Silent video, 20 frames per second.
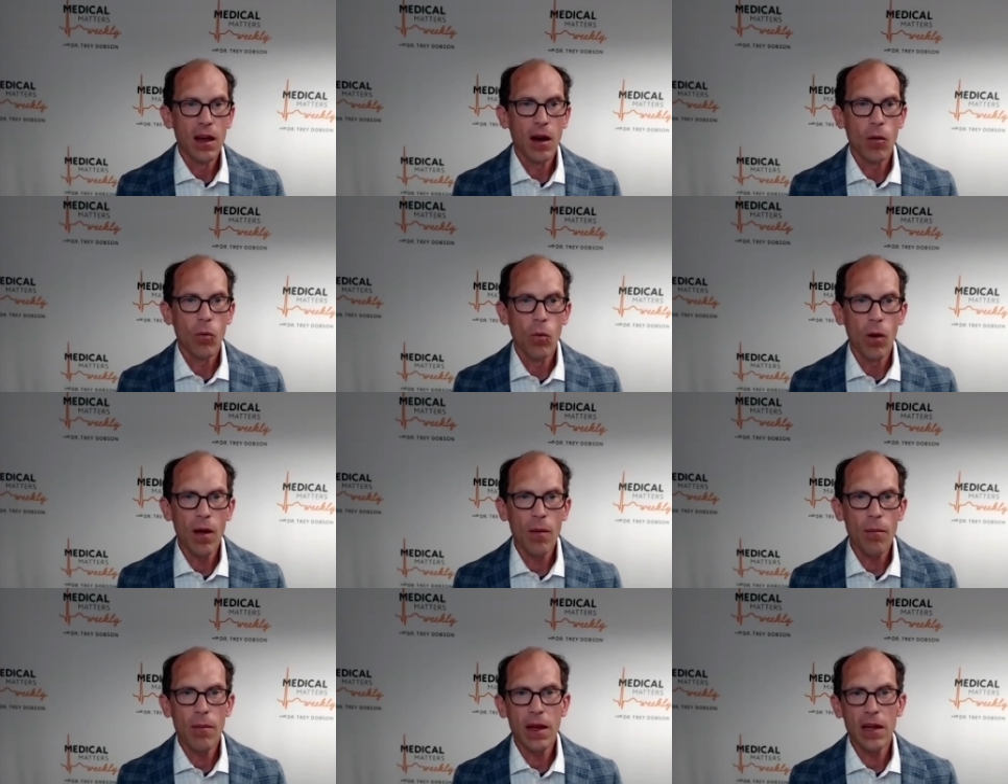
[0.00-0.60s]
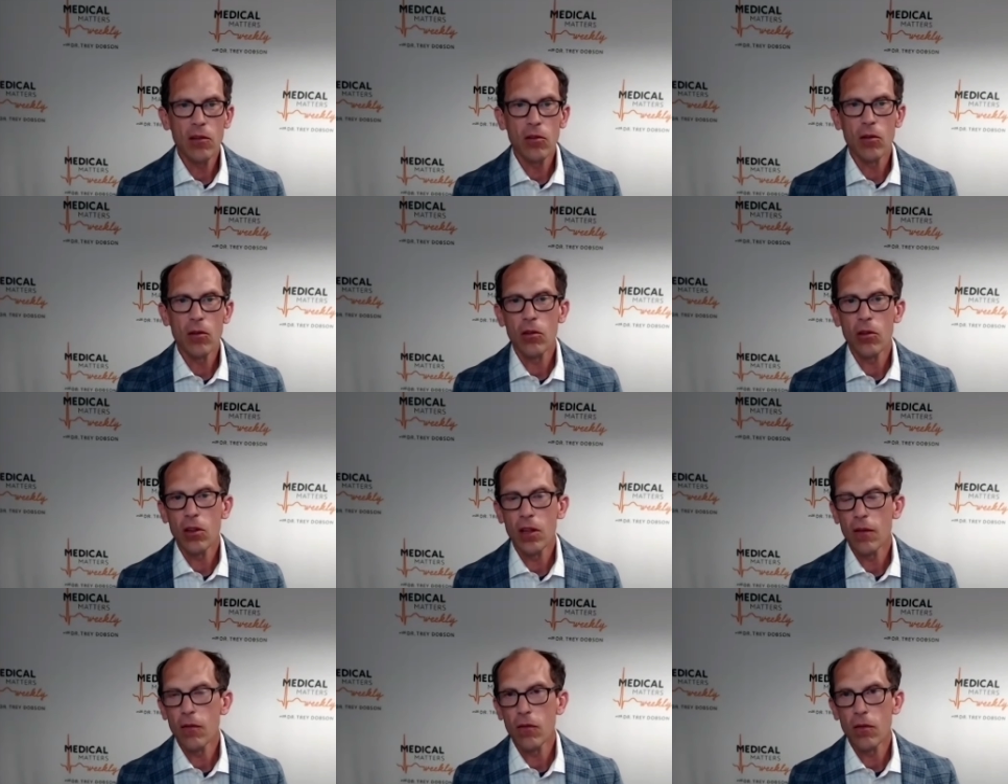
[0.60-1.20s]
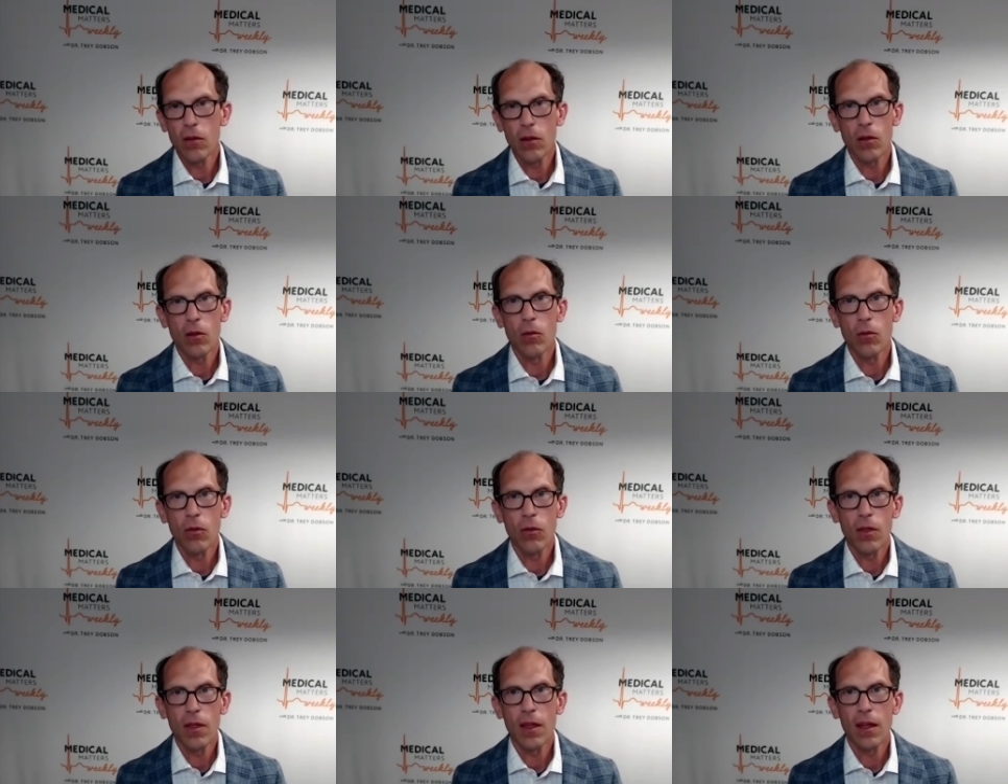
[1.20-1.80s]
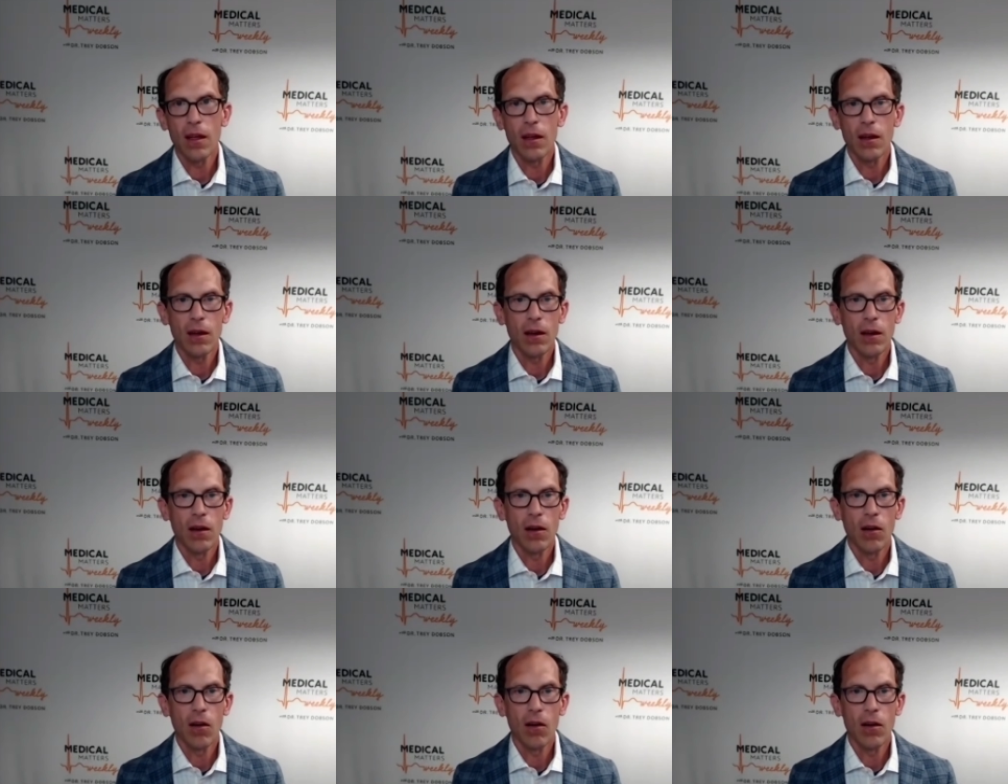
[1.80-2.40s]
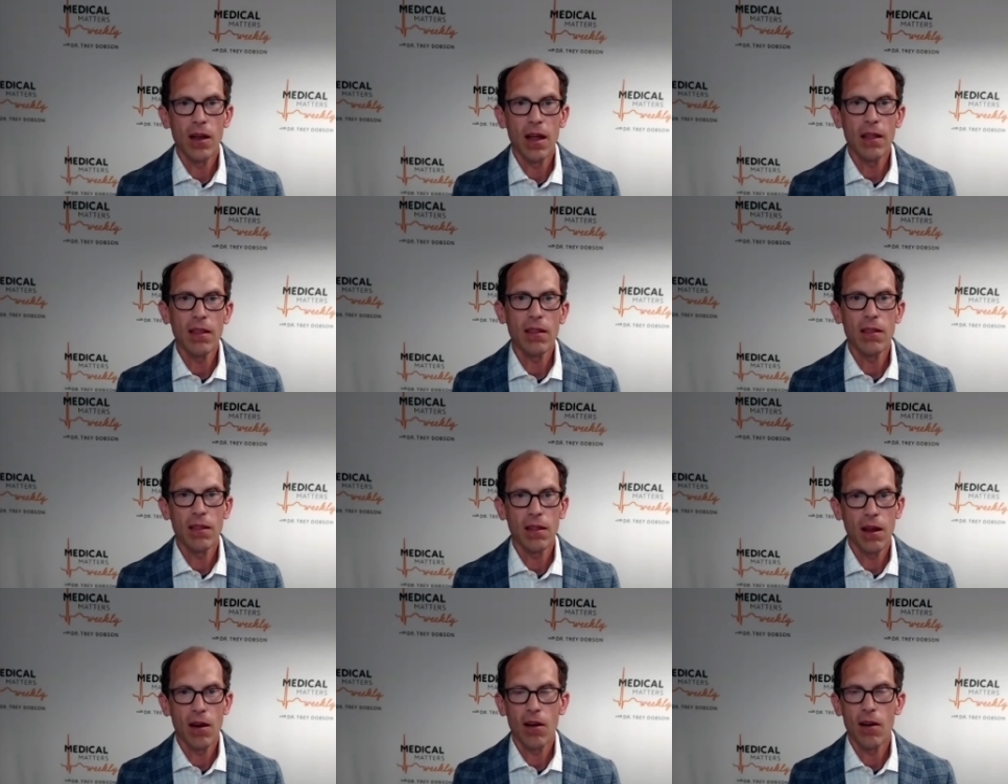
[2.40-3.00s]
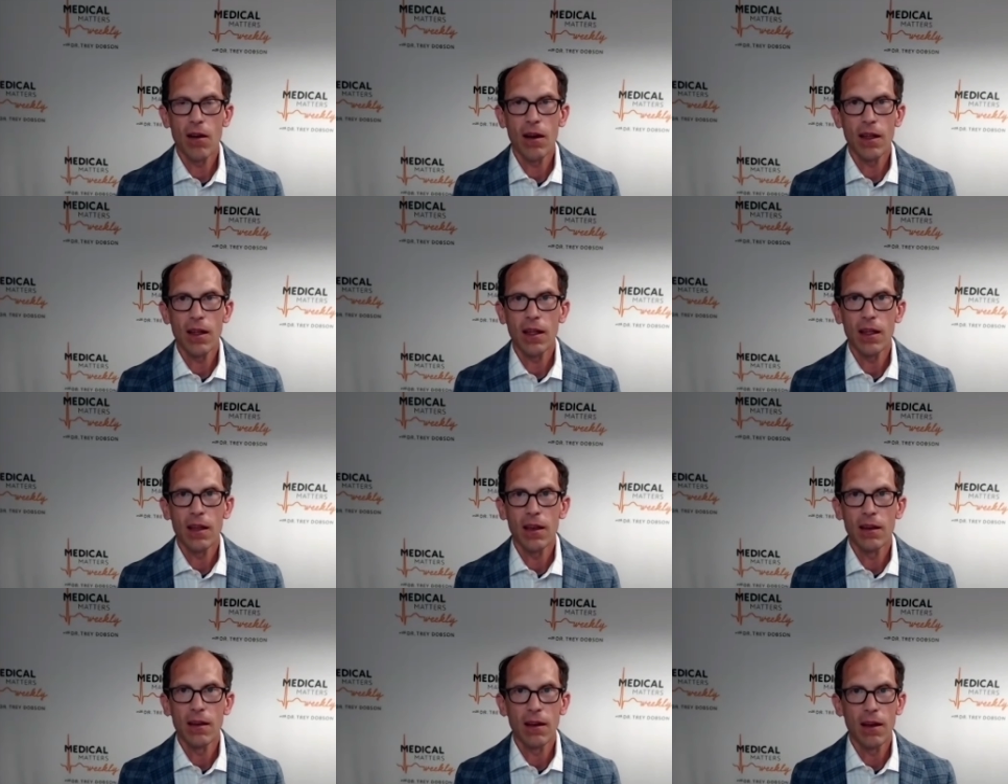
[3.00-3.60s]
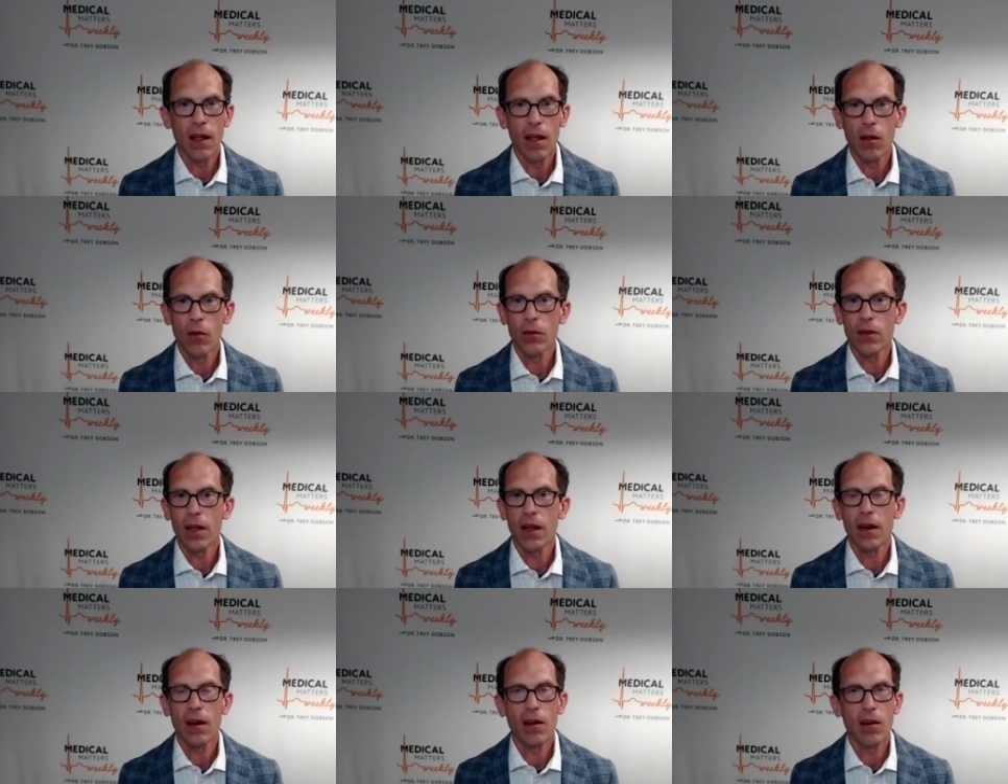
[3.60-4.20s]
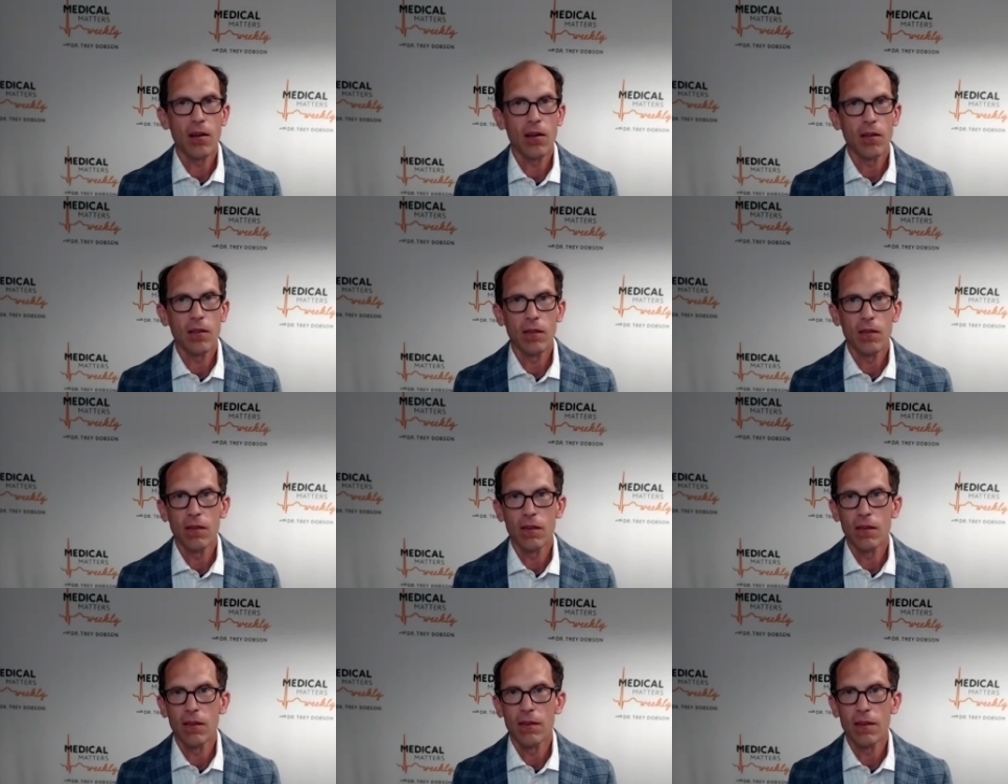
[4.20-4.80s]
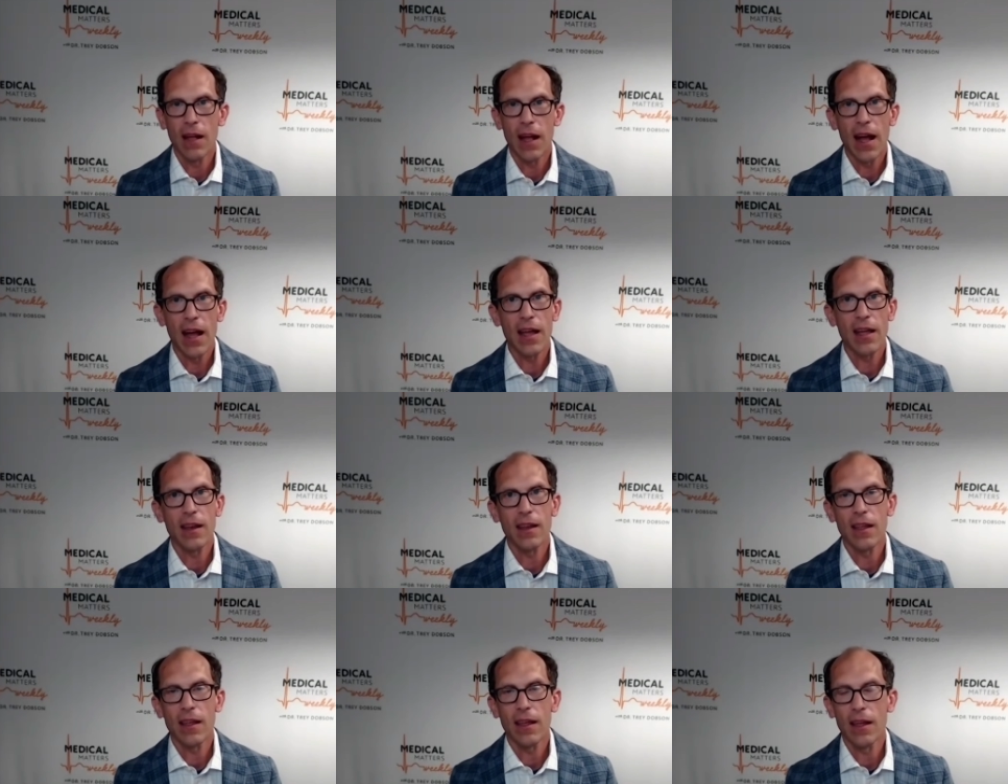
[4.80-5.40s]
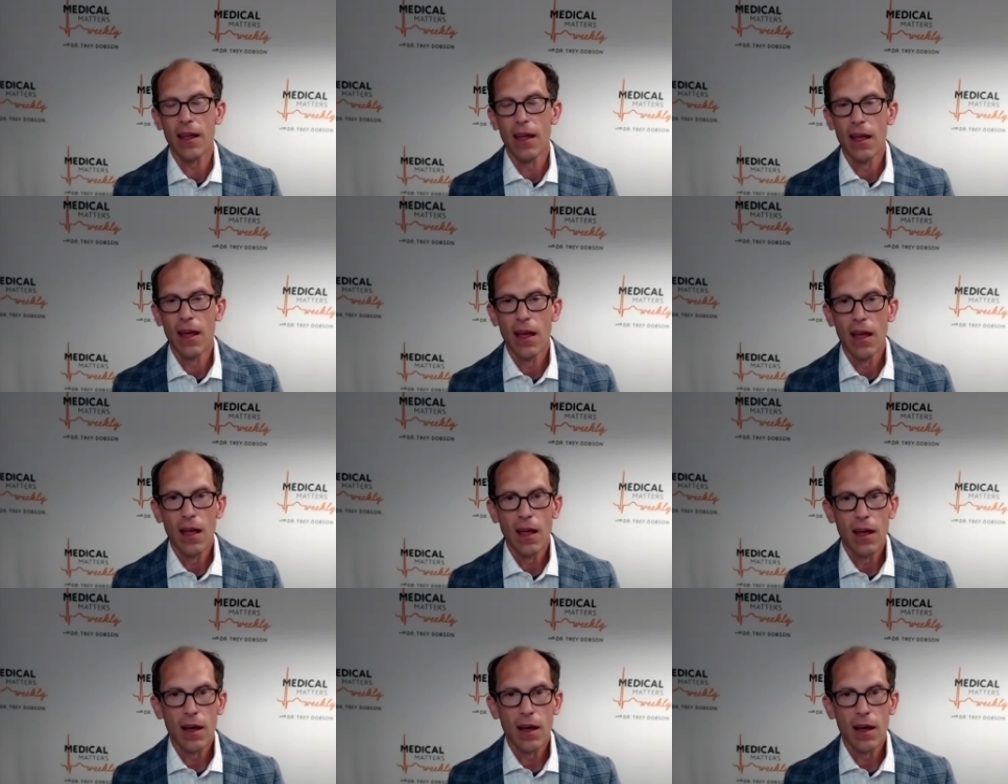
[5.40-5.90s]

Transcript: Uh, what major shifts do you think uh, are necessary in healthcare, society?